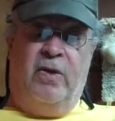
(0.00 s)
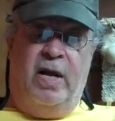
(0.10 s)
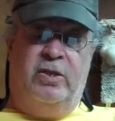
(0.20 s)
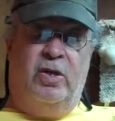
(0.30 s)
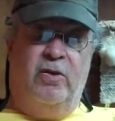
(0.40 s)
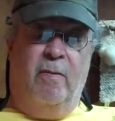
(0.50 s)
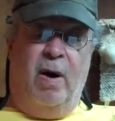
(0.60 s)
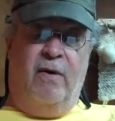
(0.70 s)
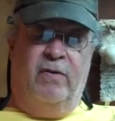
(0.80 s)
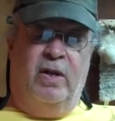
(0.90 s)
Thanks to the
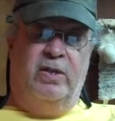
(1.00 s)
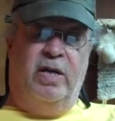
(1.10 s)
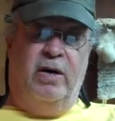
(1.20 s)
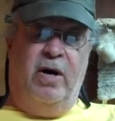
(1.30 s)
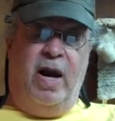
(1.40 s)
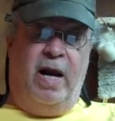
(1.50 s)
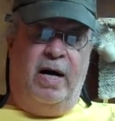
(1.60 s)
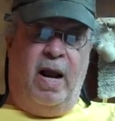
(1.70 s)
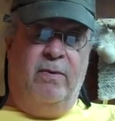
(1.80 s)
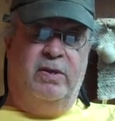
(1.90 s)
marvelous
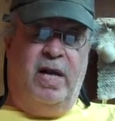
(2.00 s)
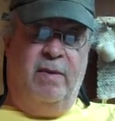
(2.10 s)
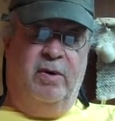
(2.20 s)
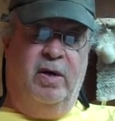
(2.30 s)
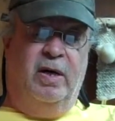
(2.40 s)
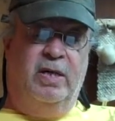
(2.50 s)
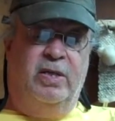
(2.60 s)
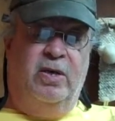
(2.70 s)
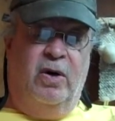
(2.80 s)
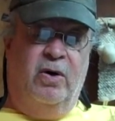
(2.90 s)
internet, I was able to
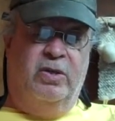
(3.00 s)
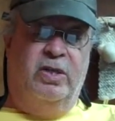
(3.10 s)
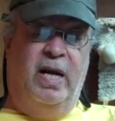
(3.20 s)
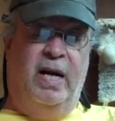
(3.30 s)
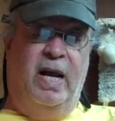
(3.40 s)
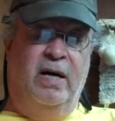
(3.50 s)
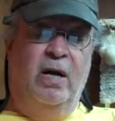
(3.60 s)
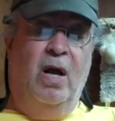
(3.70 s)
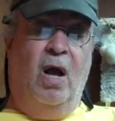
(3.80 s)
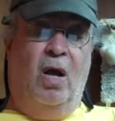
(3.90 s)
listen to her sing it,
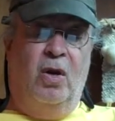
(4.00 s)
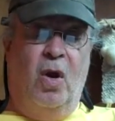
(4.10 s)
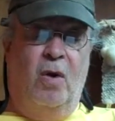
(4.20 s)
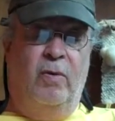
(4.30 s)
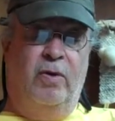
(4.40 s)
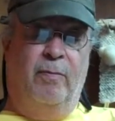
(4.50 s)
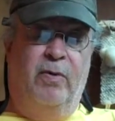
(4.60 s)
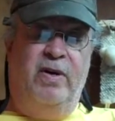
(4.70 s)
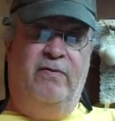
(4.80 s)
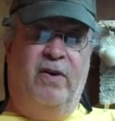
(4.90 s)
along with a
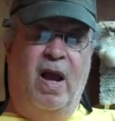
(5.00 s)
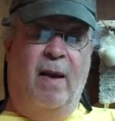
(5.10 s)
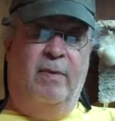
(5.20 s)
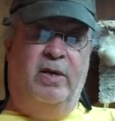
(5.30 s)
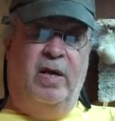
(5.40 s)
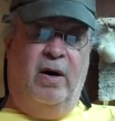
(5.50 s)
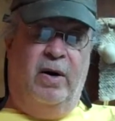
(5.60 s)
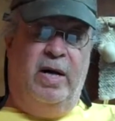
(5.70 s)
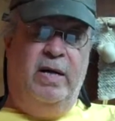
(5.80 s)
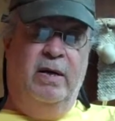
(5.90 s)
brief
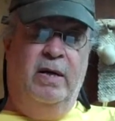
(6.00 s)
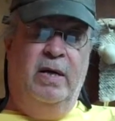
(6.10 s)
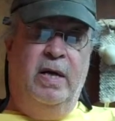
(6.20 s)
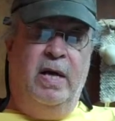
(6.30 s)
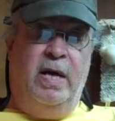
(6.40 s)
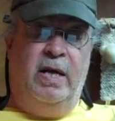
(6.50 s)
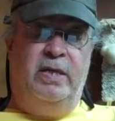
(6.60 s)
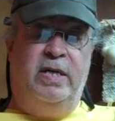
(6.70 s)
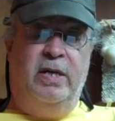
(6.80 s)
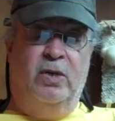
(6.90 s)
commentary.
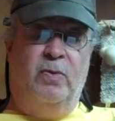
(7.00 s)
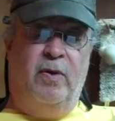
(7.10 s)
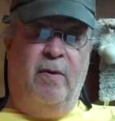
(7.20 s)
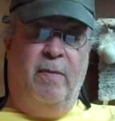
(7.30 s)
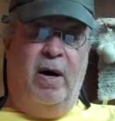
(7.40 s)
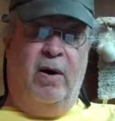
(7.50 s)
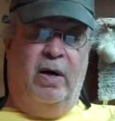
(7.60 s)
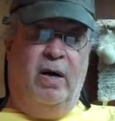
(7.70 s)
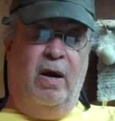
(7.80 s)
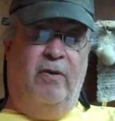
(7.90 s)
It deals with
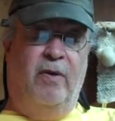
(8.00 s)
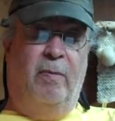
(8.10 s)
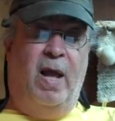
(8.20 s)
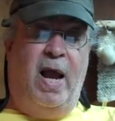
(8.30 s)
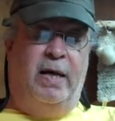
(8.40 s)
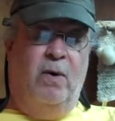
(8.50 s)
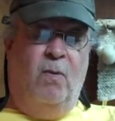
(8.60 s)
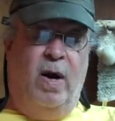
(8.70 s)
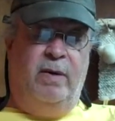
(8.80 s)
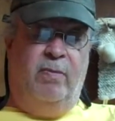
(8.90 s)
America and the black
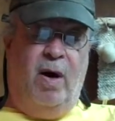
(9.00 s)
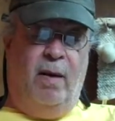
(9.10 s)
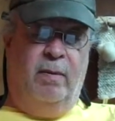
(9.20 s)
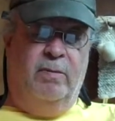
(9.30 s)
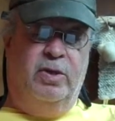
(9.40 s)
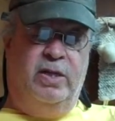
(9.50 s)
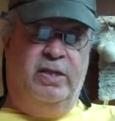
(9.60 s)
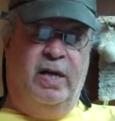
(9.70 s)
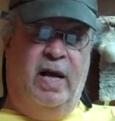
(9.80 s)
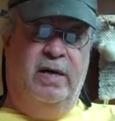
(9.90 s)
and white problem, she
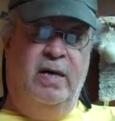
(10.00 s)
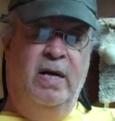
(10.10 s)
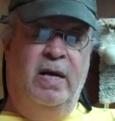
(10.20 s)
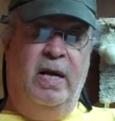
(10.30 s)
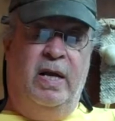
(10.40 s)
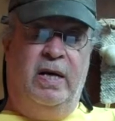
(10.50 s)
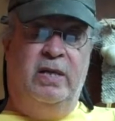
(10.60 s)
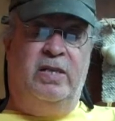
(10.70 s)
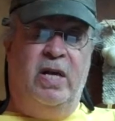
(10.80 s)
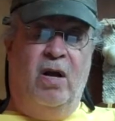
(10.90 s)
said. It
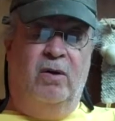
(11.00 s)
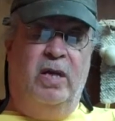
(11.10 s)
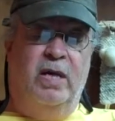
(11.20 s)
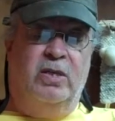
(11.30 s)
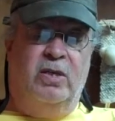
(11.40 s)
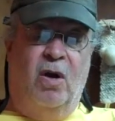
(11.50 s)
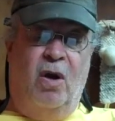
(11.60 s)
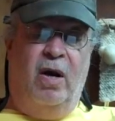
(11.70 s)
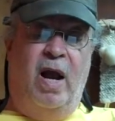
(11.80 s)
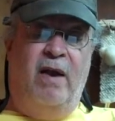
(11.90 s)
is the ugliest
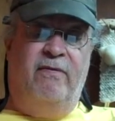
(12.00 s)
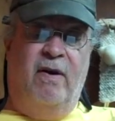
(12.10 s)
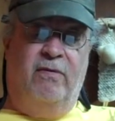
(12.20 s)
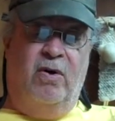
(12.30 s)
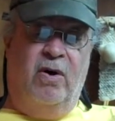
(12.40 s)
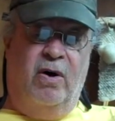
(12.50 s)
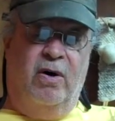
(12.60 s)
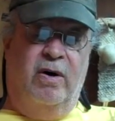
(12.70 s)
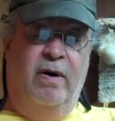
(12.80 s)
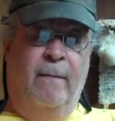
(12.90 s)
song I have ever
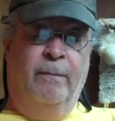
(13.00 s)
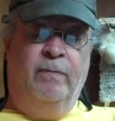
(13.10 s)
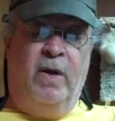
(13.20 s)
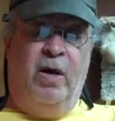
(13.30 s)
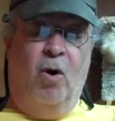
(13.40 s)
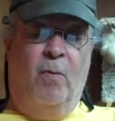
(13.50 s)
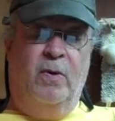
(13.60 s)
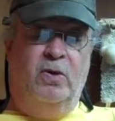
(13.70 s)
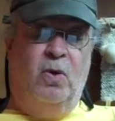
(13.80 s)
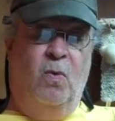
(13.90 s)
heard. It
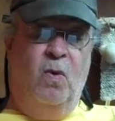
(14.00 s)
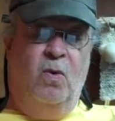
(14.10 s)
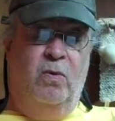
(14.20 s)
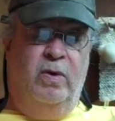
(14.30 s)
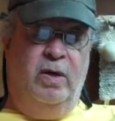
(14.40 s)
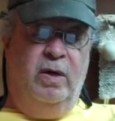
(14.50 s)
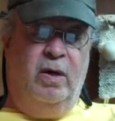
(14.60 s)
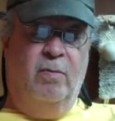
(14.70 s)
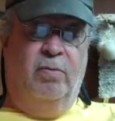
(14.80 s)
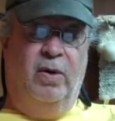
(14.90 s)
opens a wound
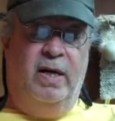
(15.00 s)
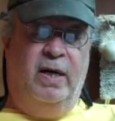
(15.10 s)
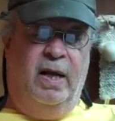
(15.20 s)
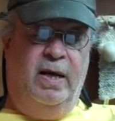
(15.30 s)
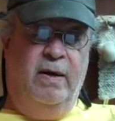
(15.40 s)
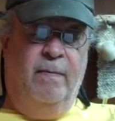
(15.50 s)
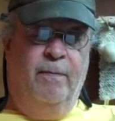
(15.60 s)
completely.